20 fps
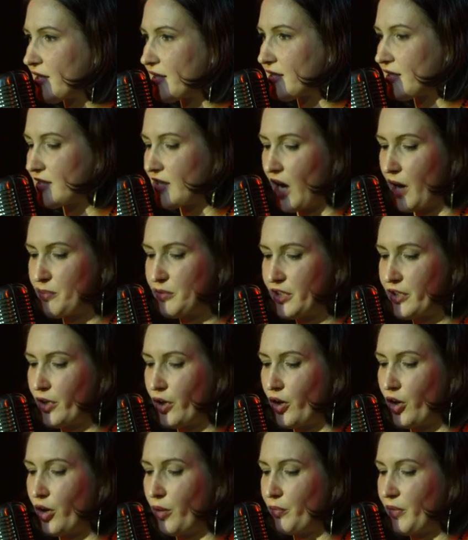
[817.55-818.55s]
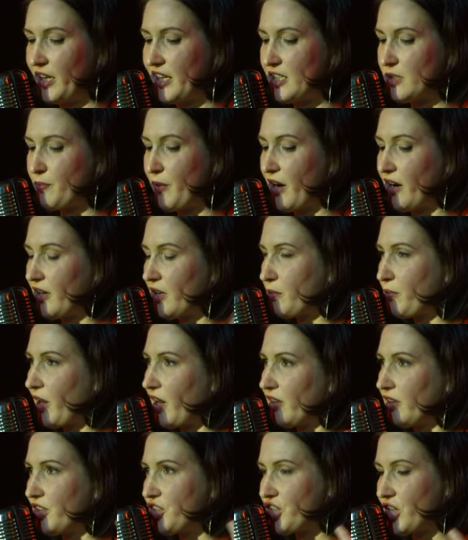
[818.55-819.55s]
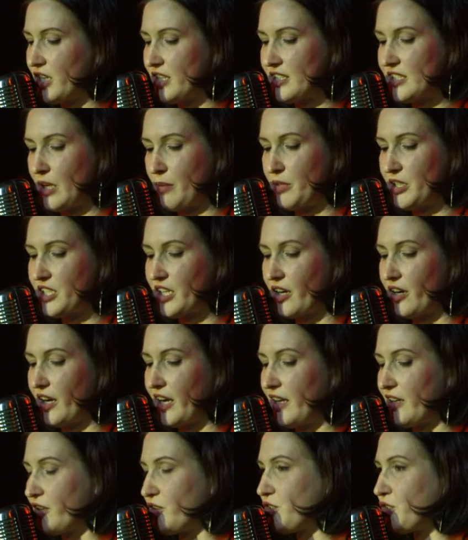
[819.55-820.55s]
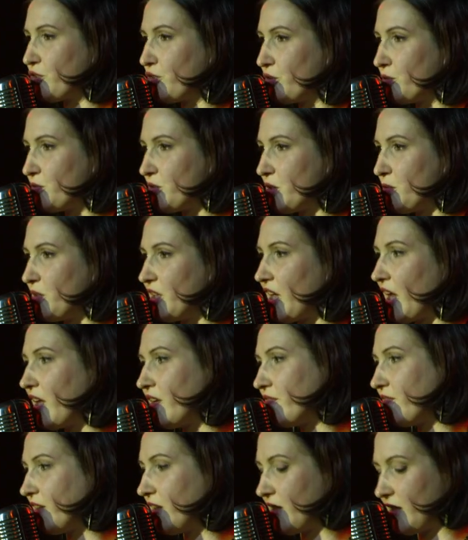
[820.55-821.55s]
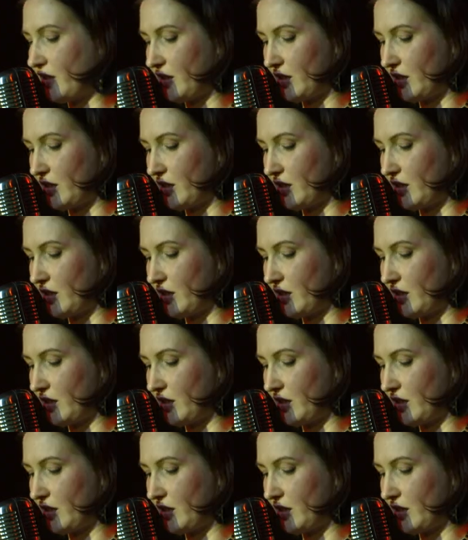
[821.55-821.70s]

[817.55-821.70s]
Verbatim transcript: his adopted home, and he's buried in Père Lachaise cemetery in a tomb to be envied and